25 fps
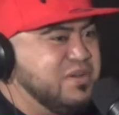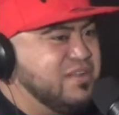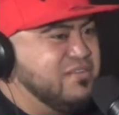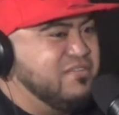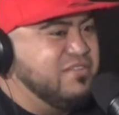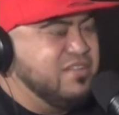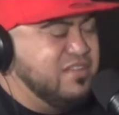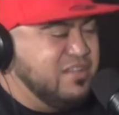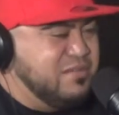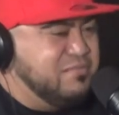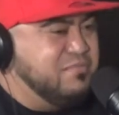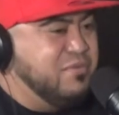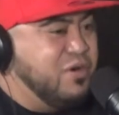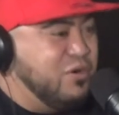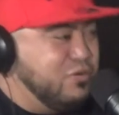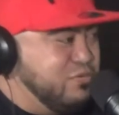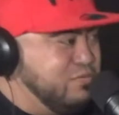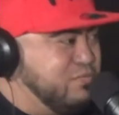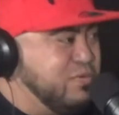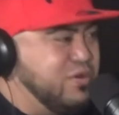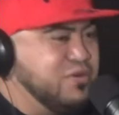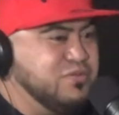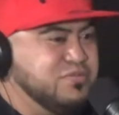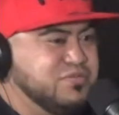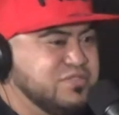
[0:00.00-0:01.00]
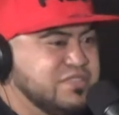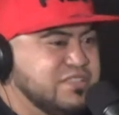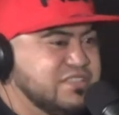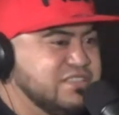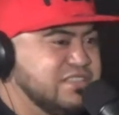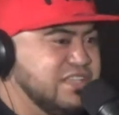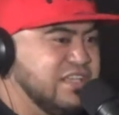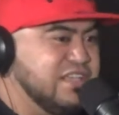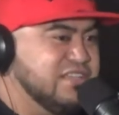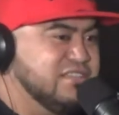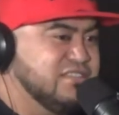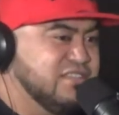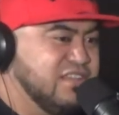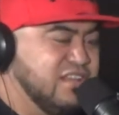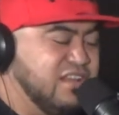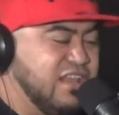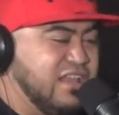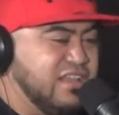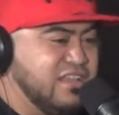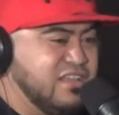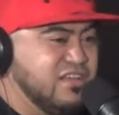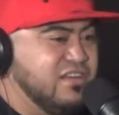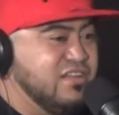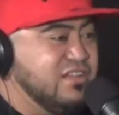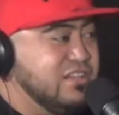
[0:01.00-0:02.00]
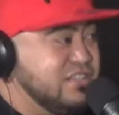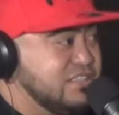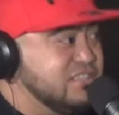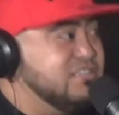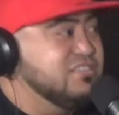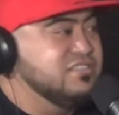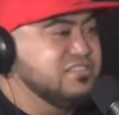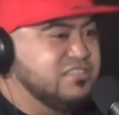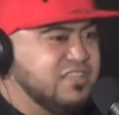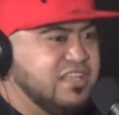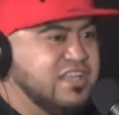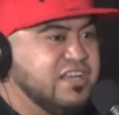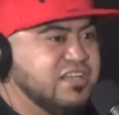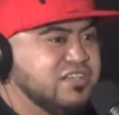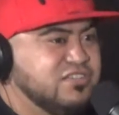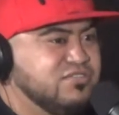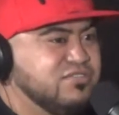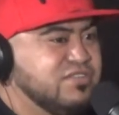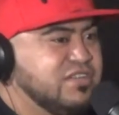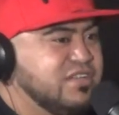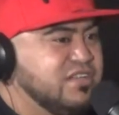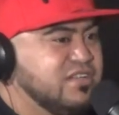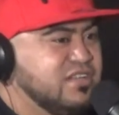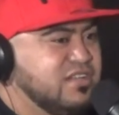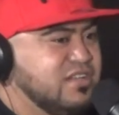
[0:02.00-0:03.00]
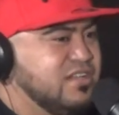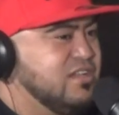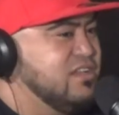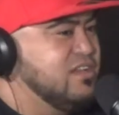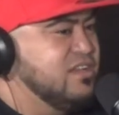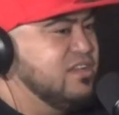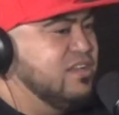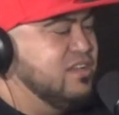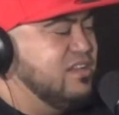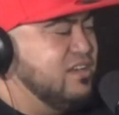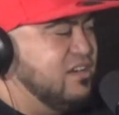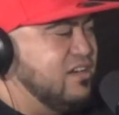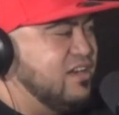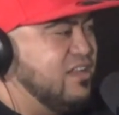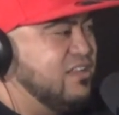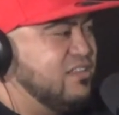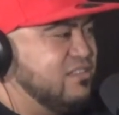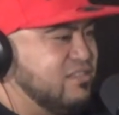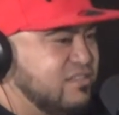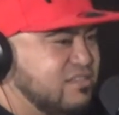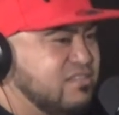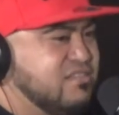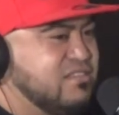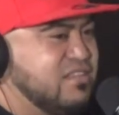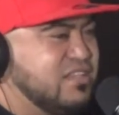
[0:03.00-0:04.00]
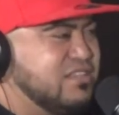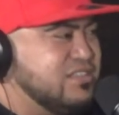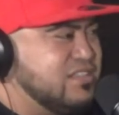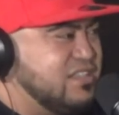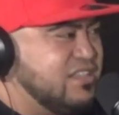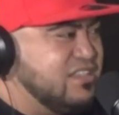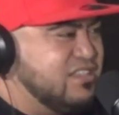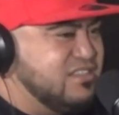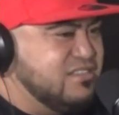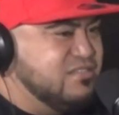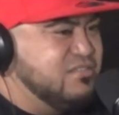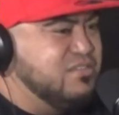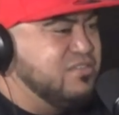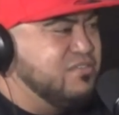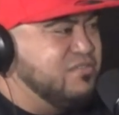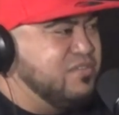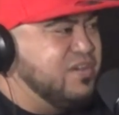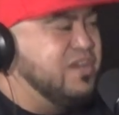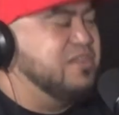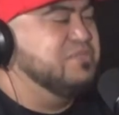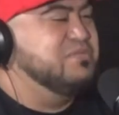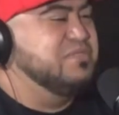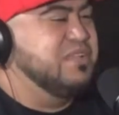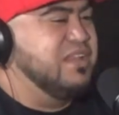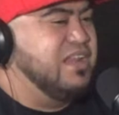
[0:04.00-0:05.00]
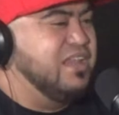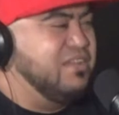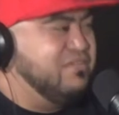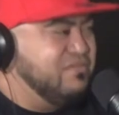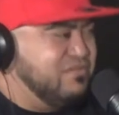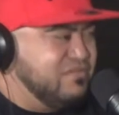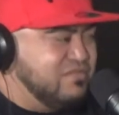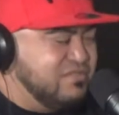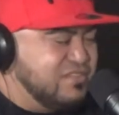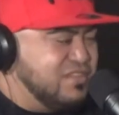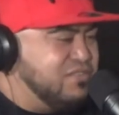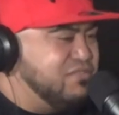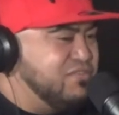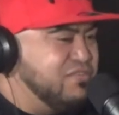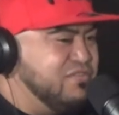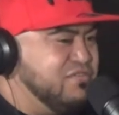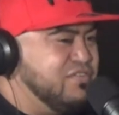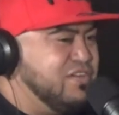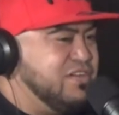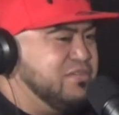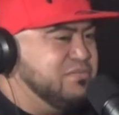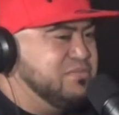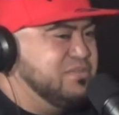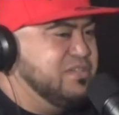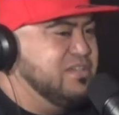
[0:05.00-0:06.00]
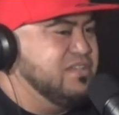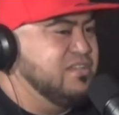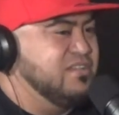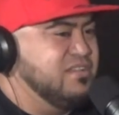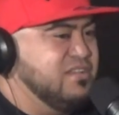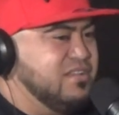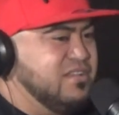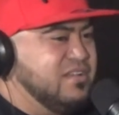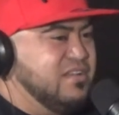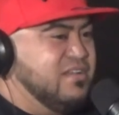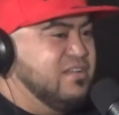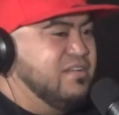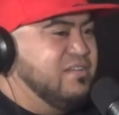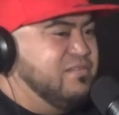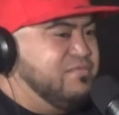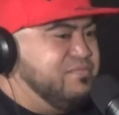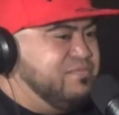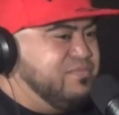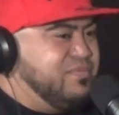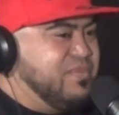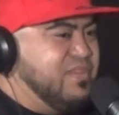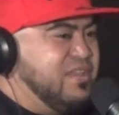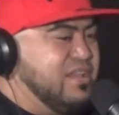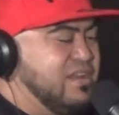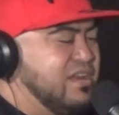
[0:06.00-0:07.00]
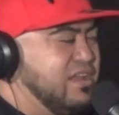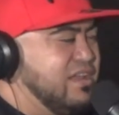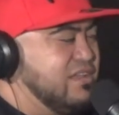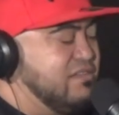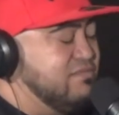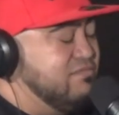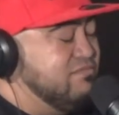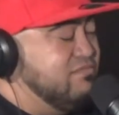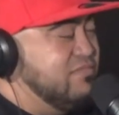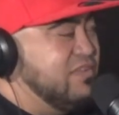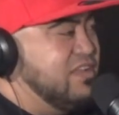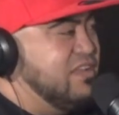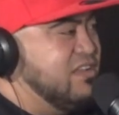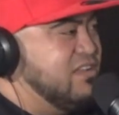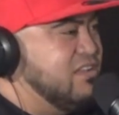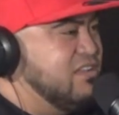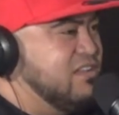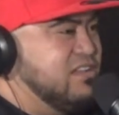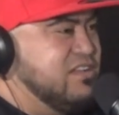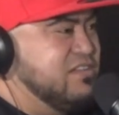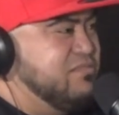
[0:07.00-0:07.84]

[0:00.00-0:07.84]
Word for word: or whatever and hold bottles in his hands and, like, you know, he's just there to drink. Like, those are the sort of clubs that have different vibes, eh? Like, yeah.